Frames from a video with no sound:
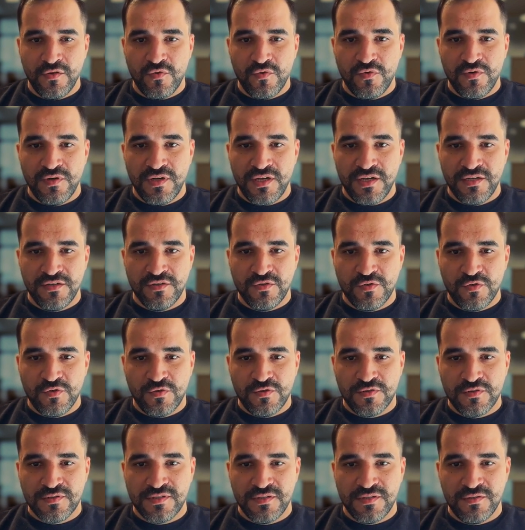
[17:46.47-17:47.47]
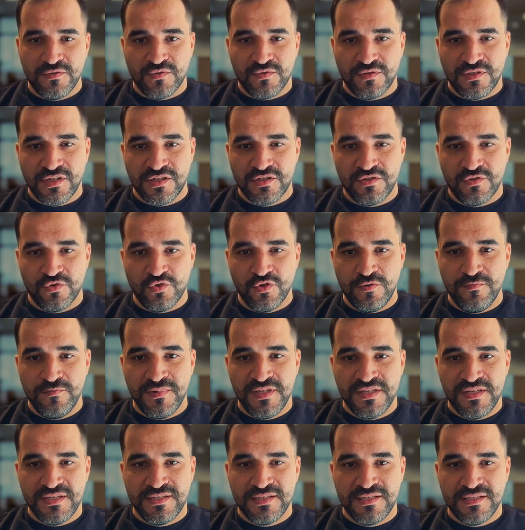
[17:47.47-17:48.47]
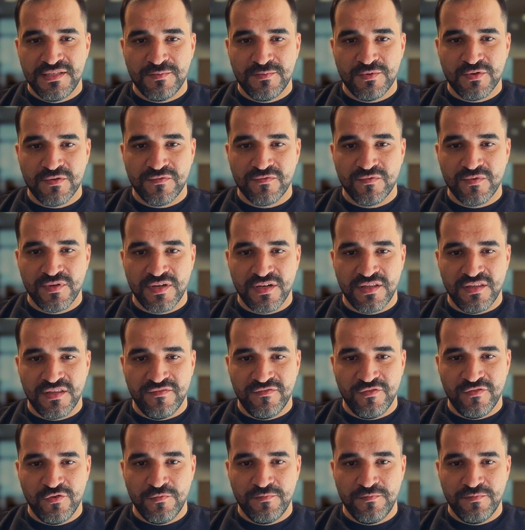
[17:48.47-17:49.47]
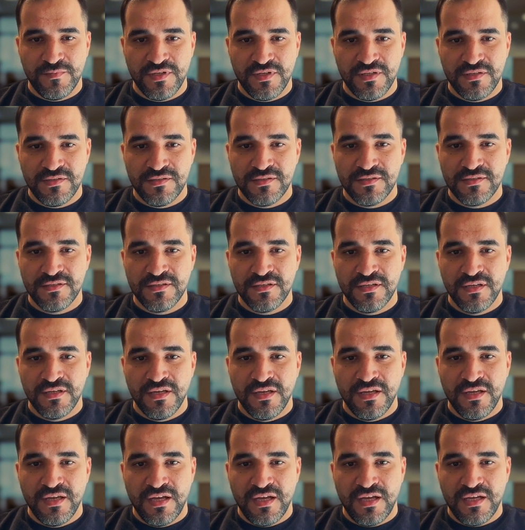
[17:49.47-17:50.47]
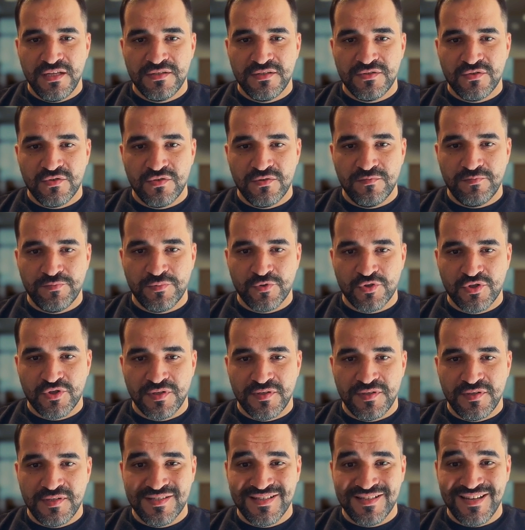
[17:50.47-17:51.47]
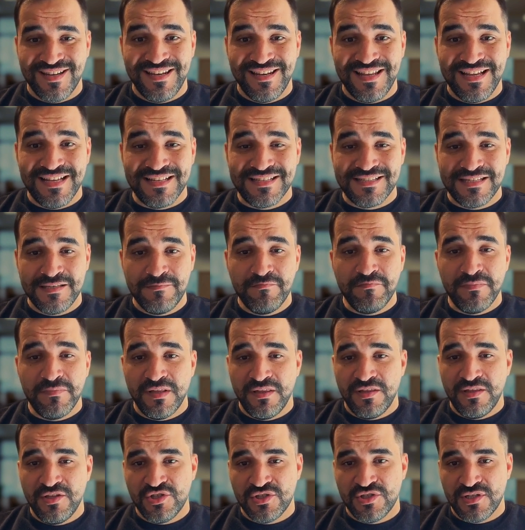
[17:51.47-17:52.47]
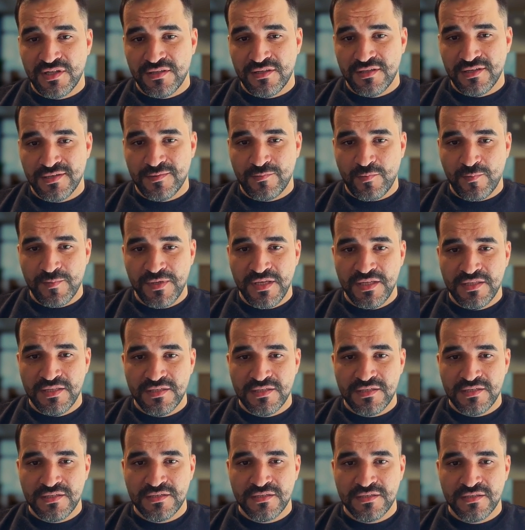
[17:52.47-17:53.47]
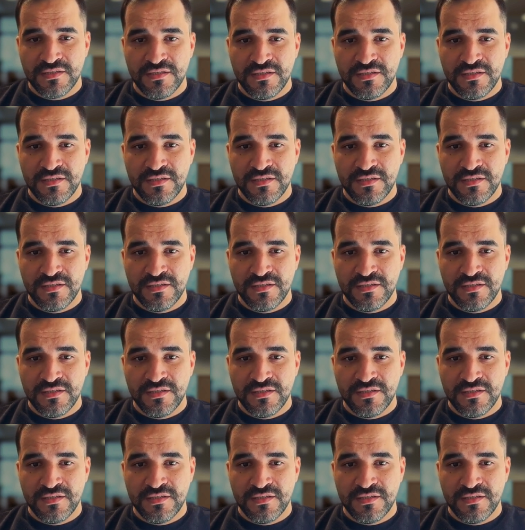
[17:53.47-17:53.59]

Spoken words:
online course, introduction to embedded system software and development, hands-on project design, assemble digital thermometer.